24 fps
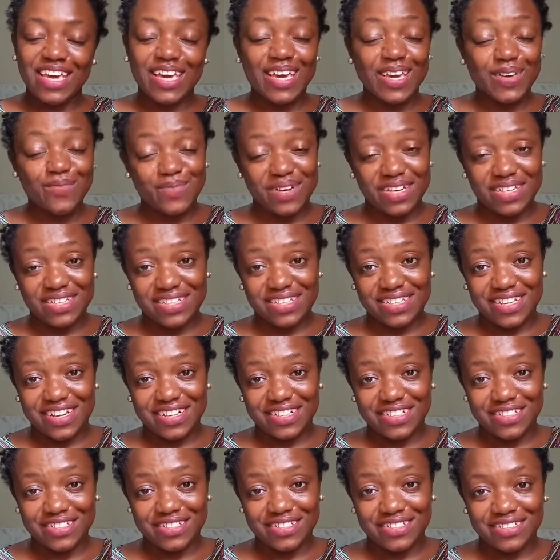in my
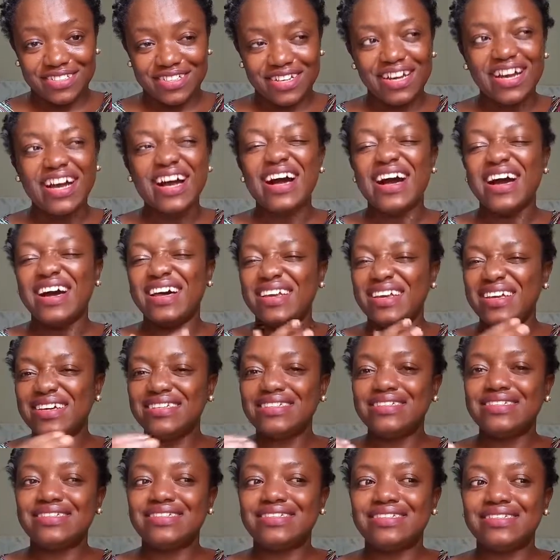stash,
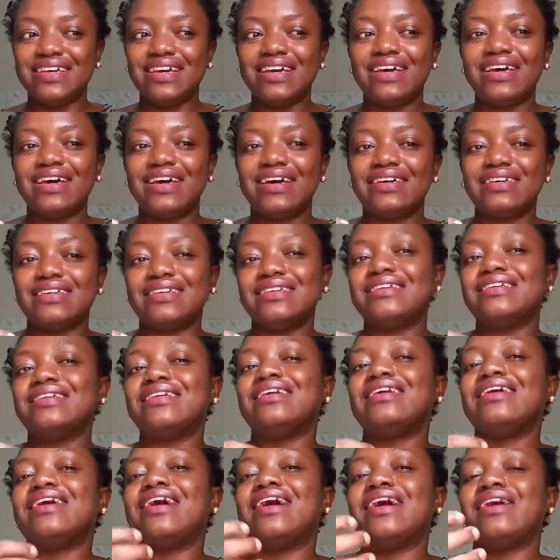unless
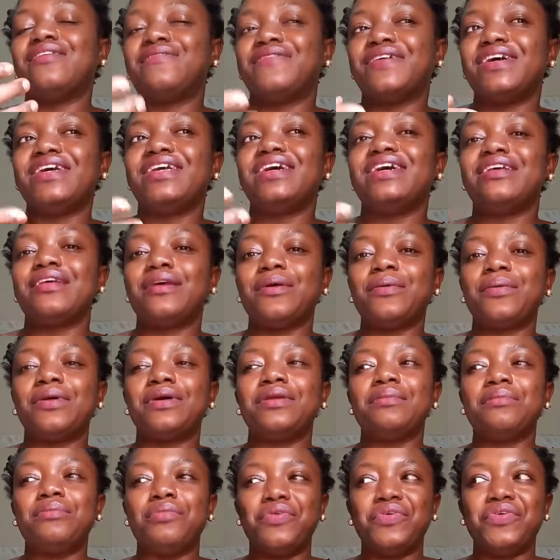I find another
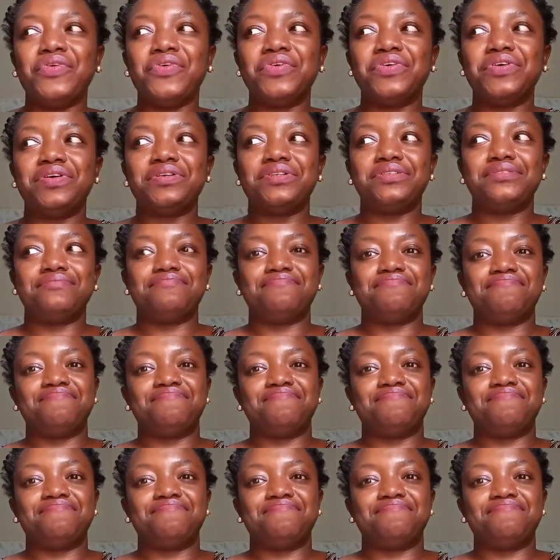one more